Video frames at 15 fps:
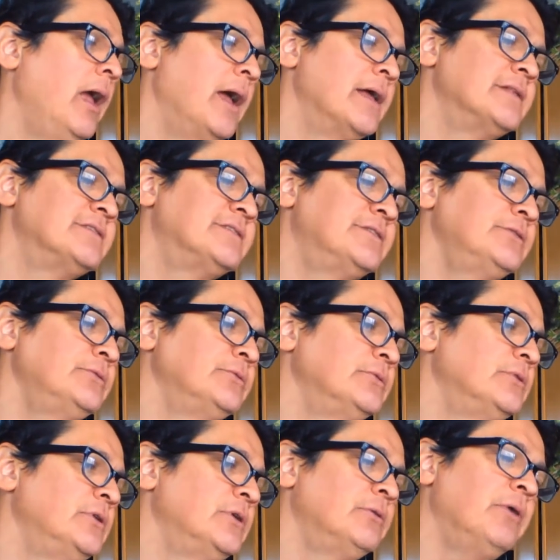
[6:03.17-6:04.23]
"and
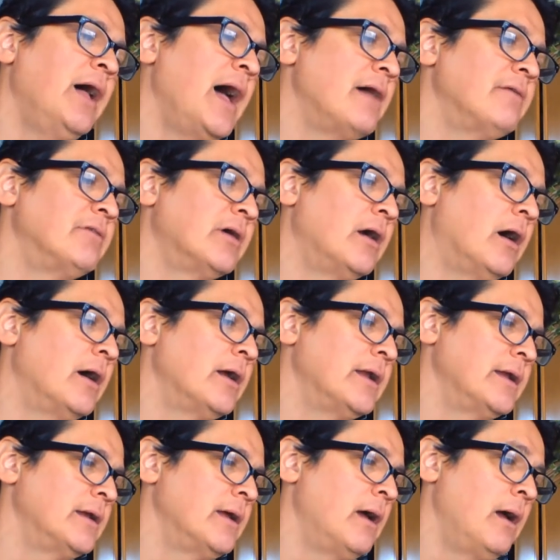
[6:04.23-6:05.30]
soon you will have a
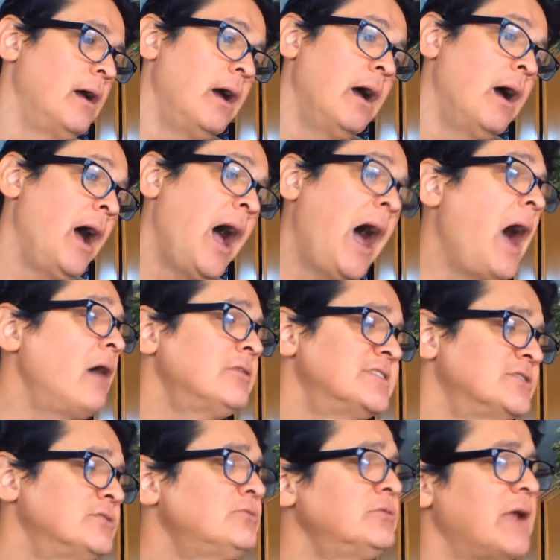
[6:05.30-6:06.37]
garden." "How
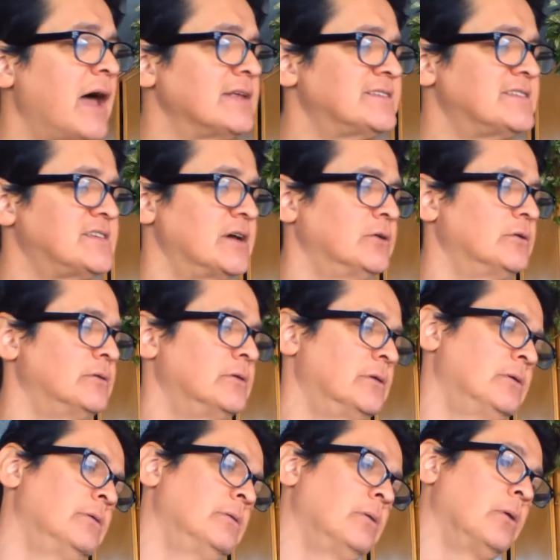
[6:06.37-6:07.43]
soon?" asked Toad.
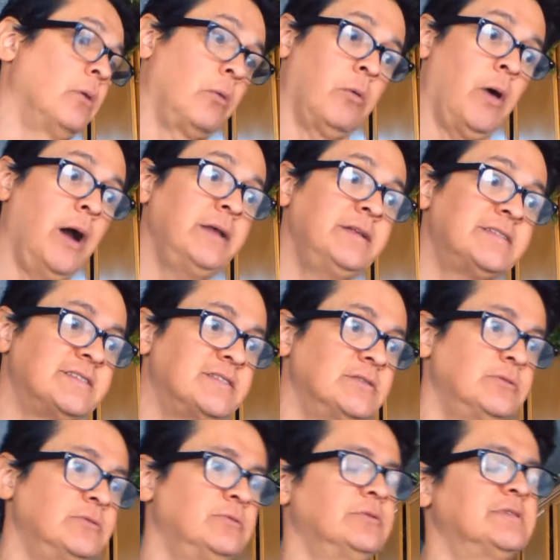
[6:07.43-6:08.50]
"Quite
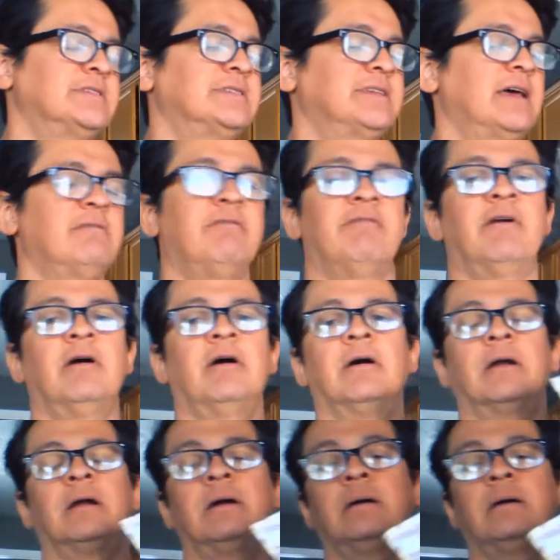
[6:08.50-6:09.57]
soon," said Frog.